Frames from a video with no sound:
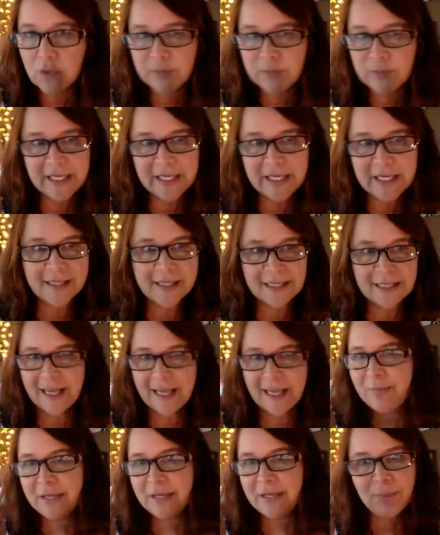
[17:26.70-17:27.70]
because it can
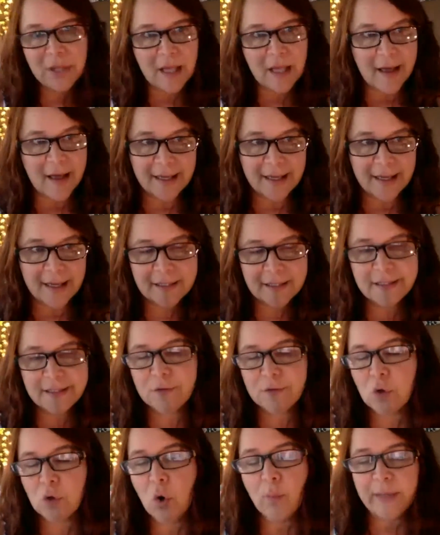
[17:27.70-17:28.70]
be applied to
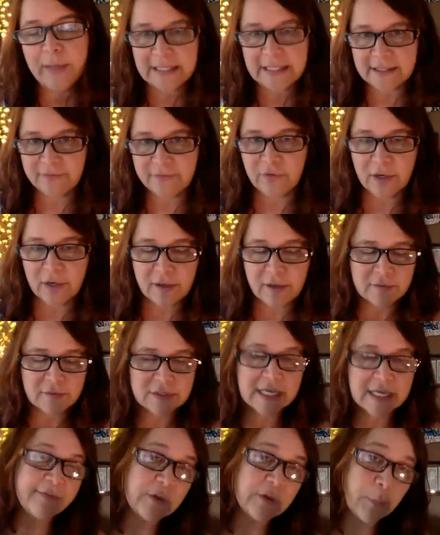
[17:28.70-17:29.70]
so many different
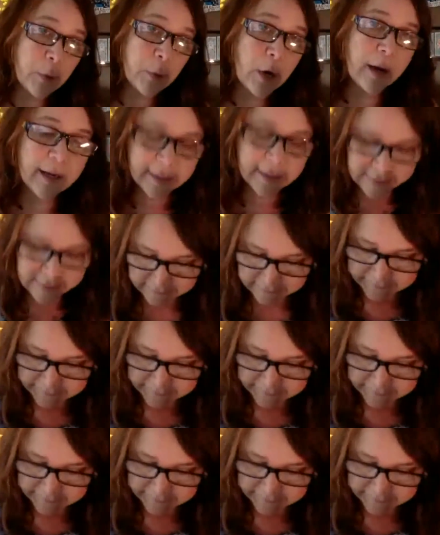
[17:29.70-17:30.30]
types of products.